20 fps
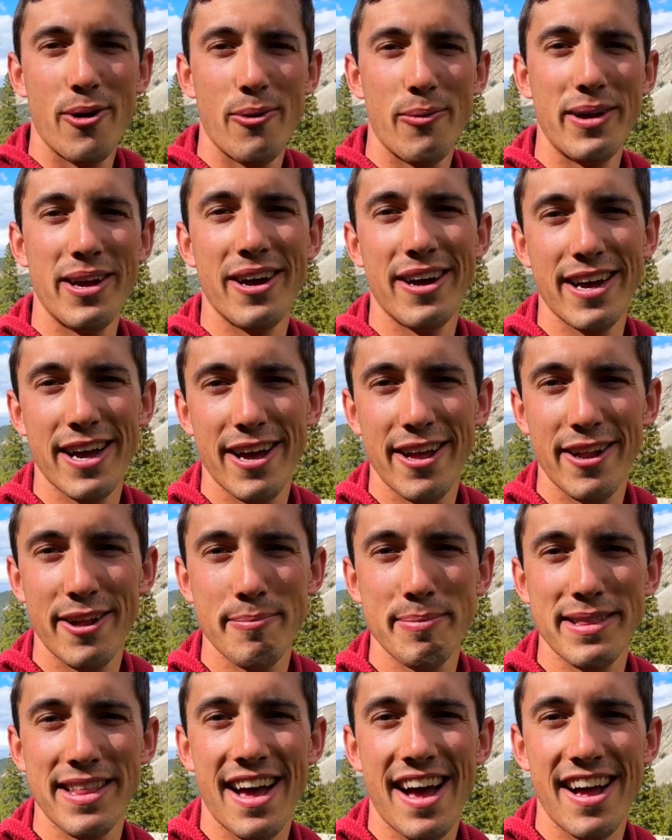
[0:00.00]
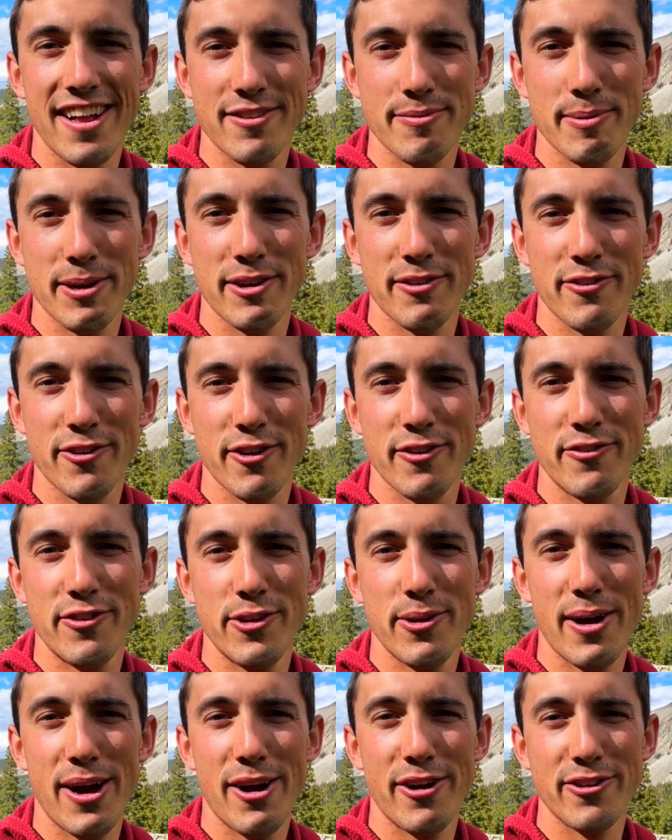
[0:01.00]
We hung out up at the hot spring for a
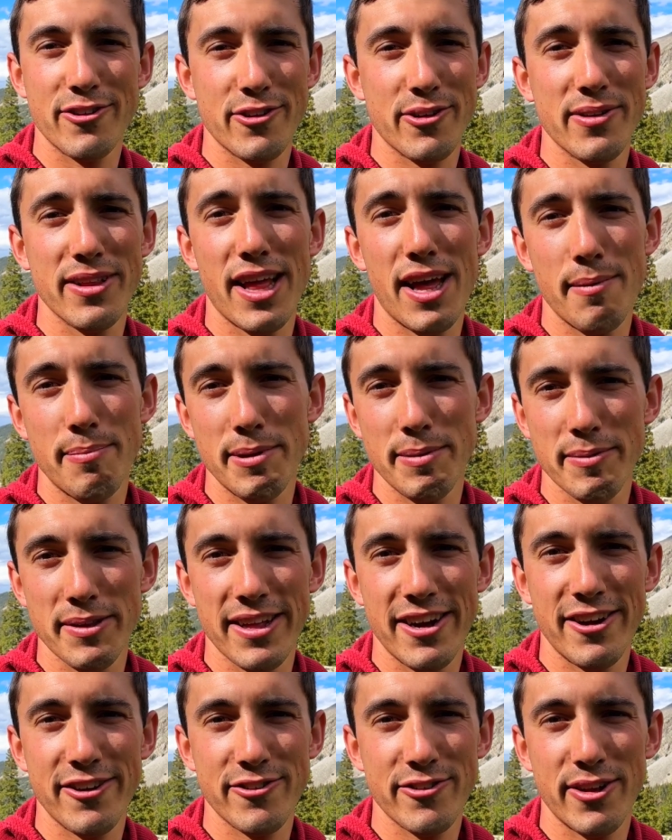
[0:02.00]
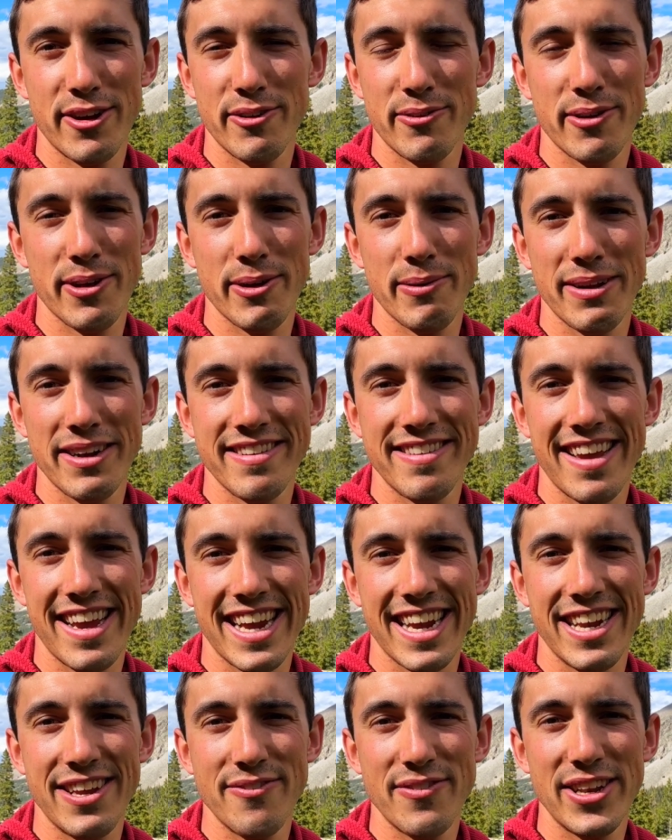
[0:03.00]
few hours. There were a lot of people there, so I didn't really want to
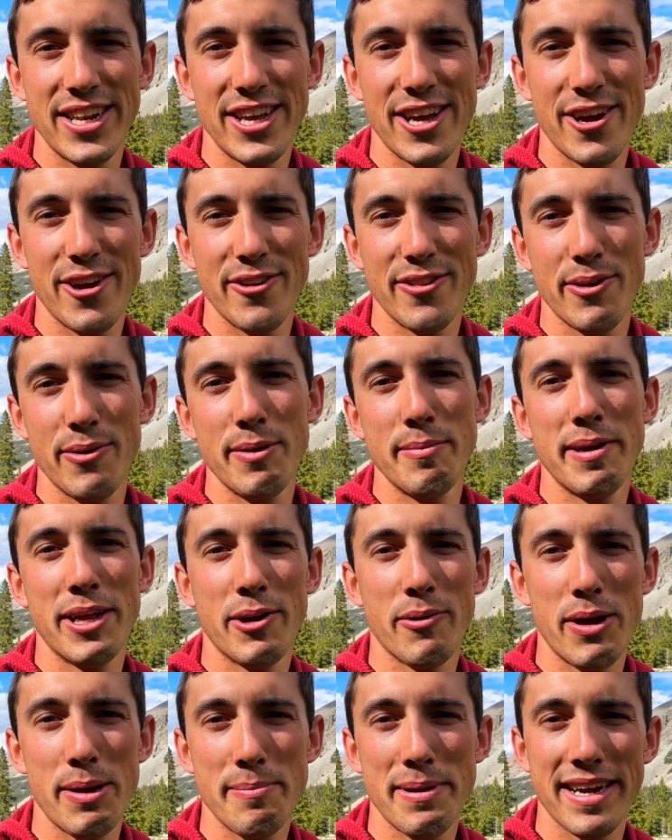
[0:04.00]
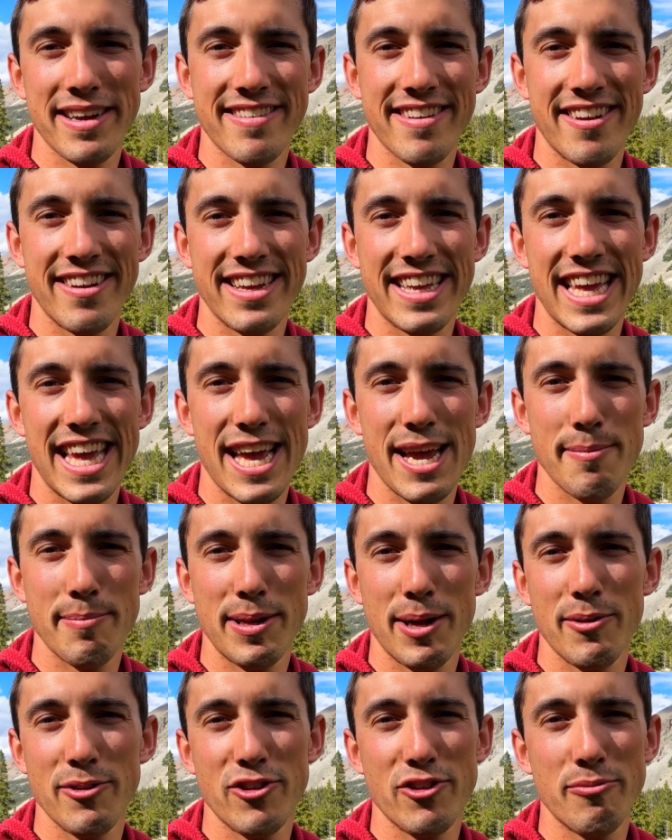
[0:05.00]
take any video. Then we made our way back down to camp.
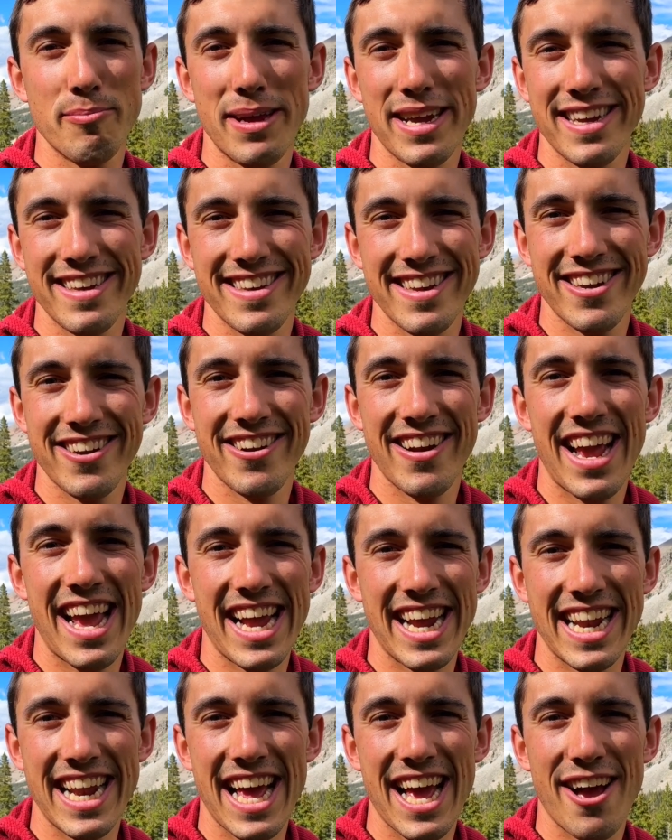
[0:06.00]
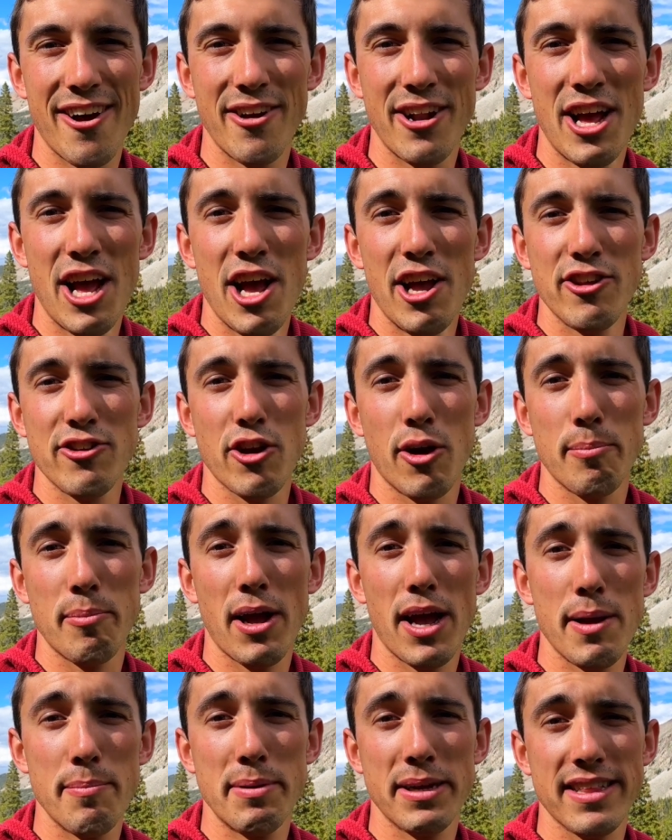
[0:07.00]
Now we're just making dinner, hanging out. So I'll
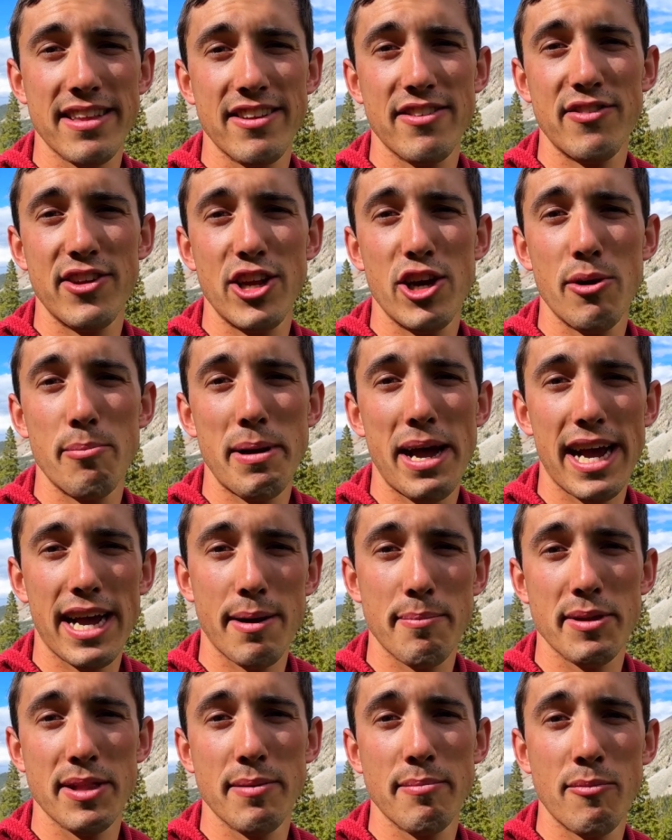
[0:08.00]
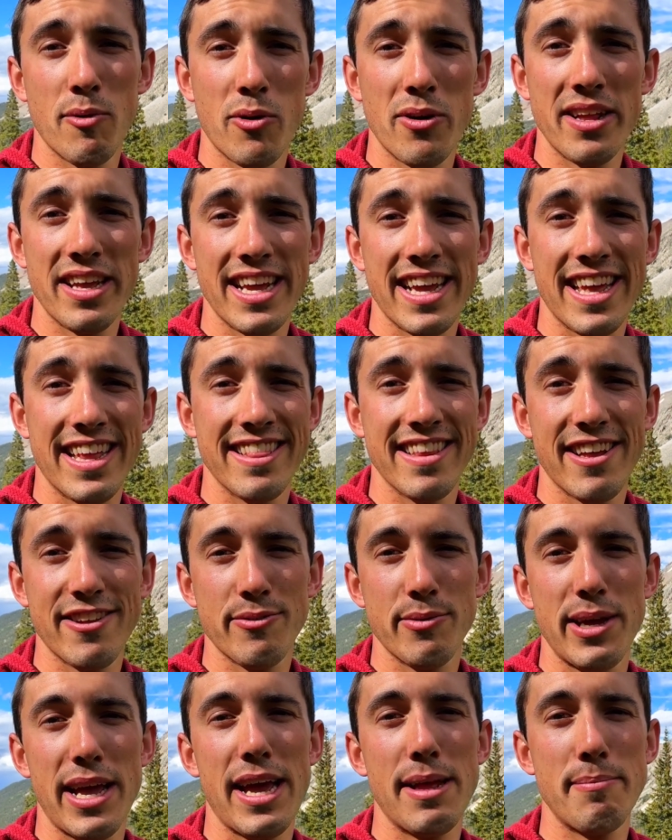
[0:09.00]
probably pick this video back up in the morning
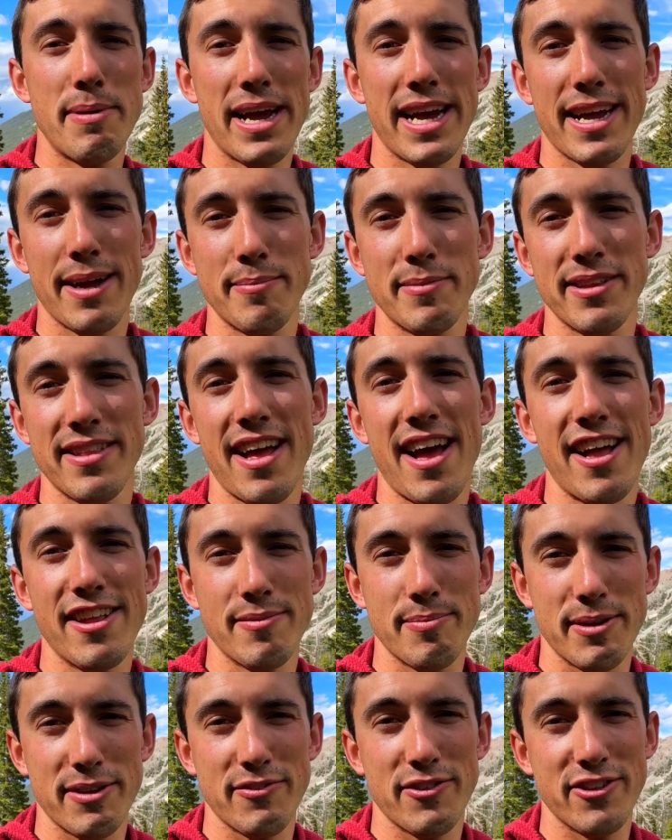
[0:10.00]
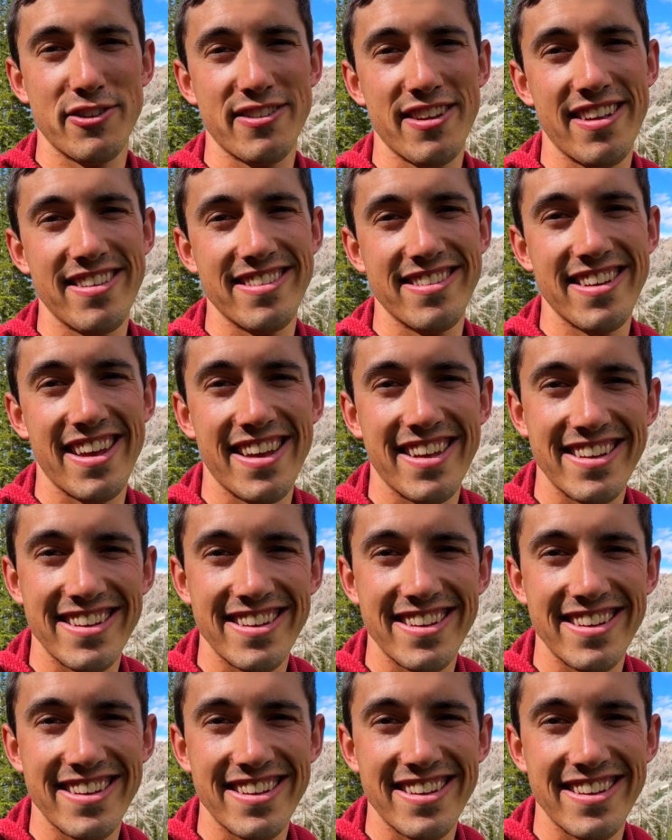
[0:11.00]
unless we head back up to the hot spring for sunset.